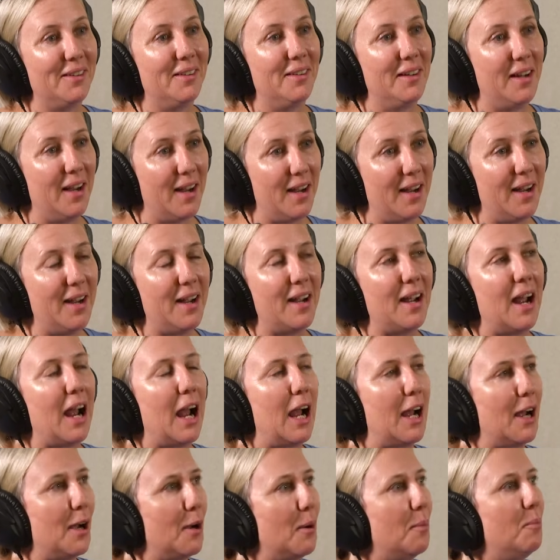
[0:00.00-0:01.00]

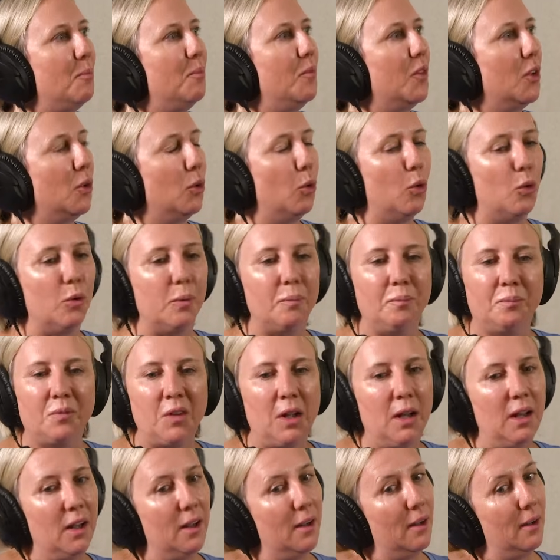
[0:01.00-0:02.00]
Yeah. Look,
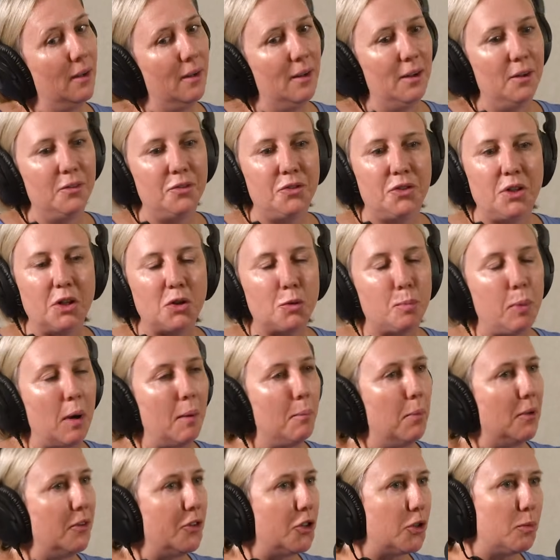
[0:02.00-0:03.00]
just
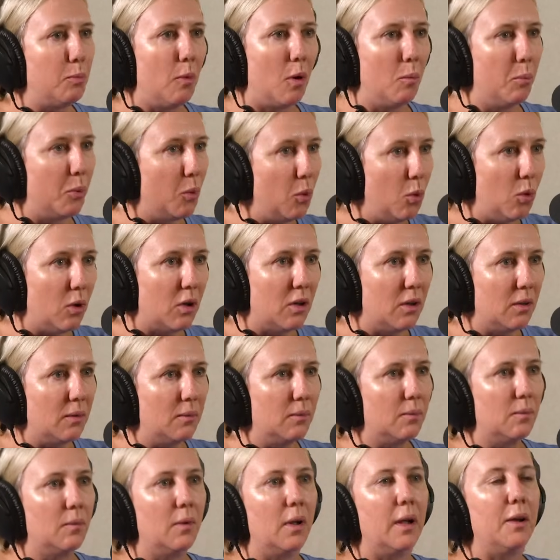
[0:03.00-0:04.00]
published my book
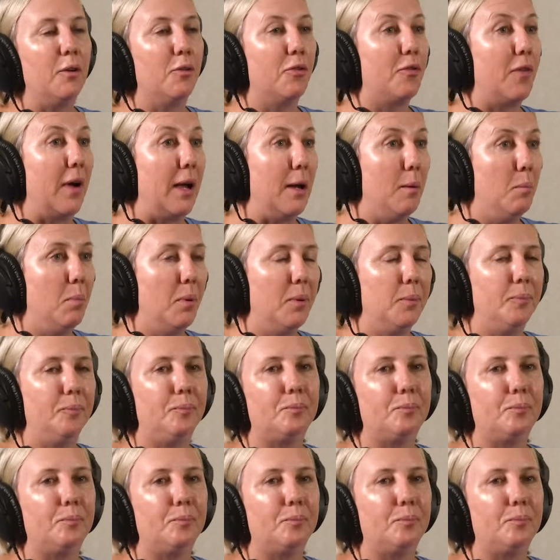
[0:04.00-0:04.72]
in Feb.